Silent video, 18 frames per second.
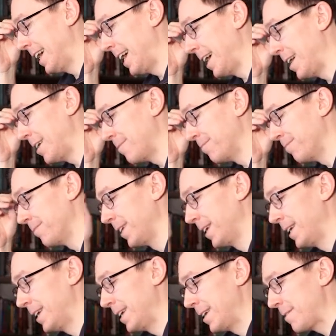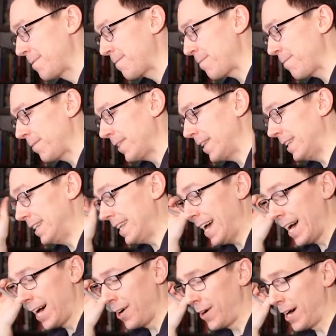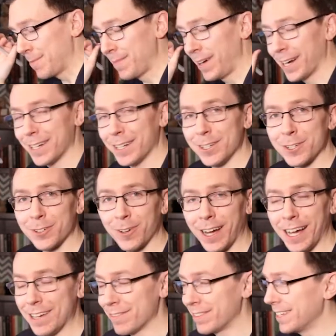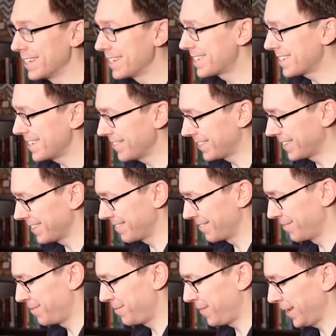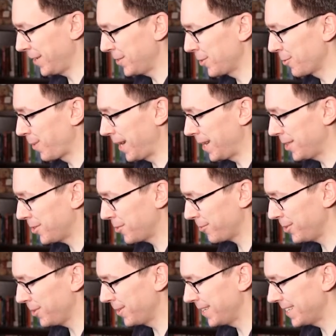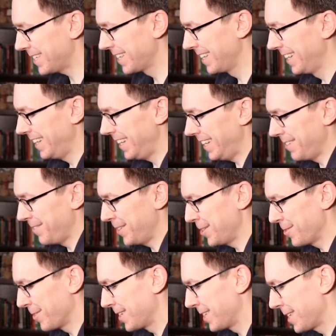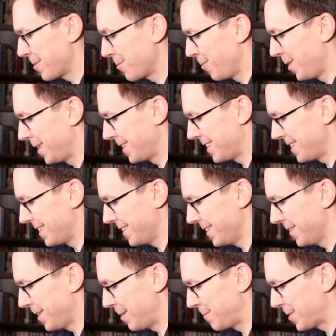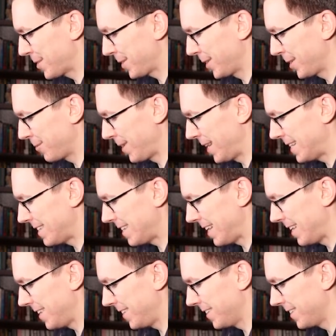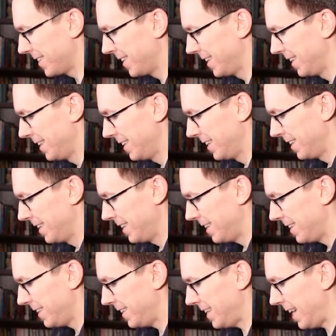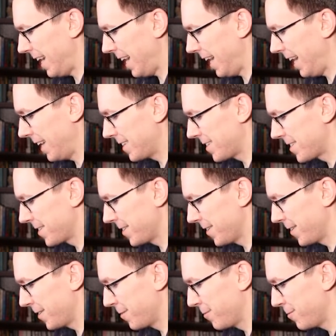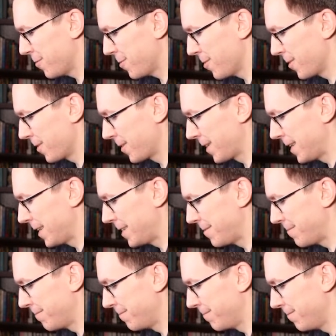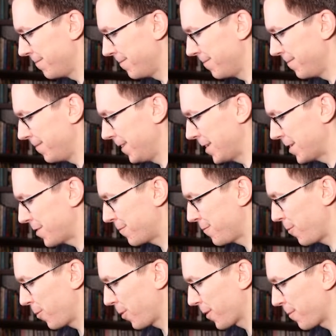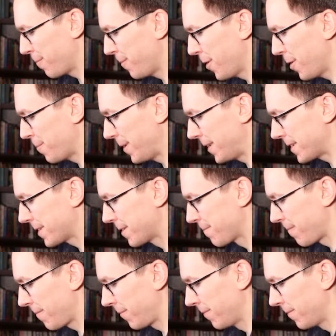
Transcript: Um, now, I'm not going to derive this. You can fight your way through it if you really want to. I'm just going to write down the answer for um, this fourth moment.